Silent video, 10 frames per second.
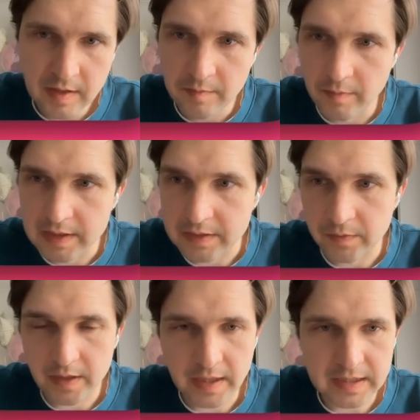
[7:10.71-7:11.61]
but
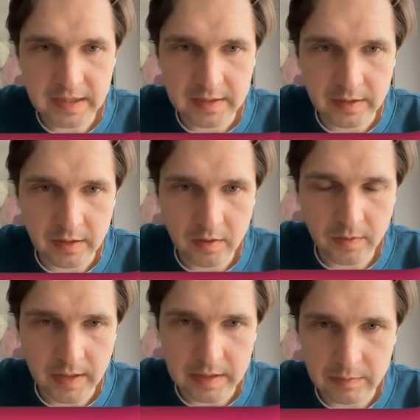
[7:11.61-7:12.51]
we are actually doing
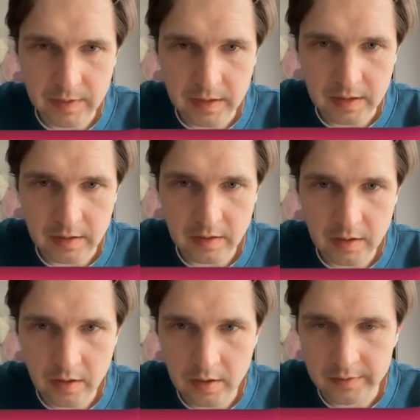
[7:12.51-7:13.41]
quite well
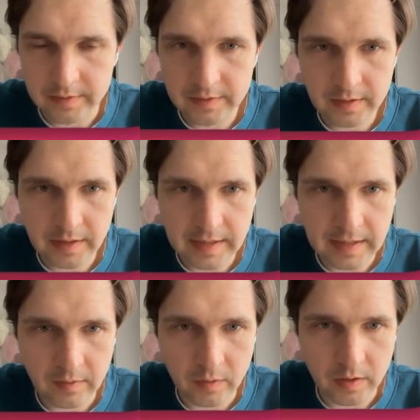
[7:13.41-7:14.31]
on
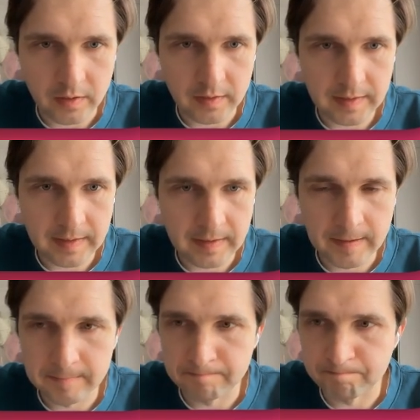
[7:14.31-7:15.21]
our
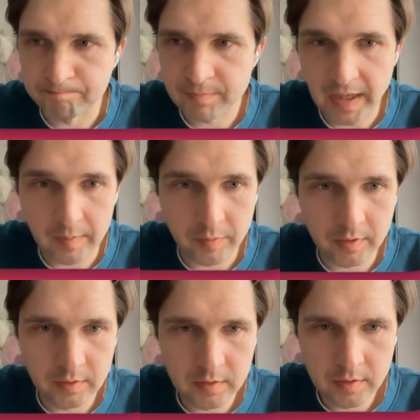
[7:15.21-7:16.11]

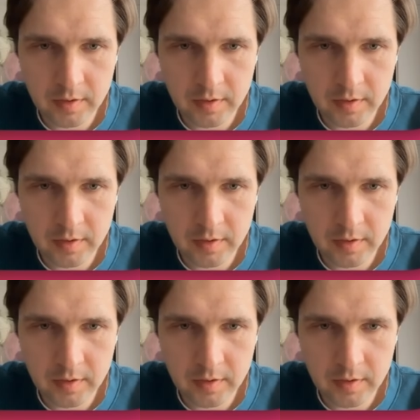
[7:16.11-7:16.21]
Apple,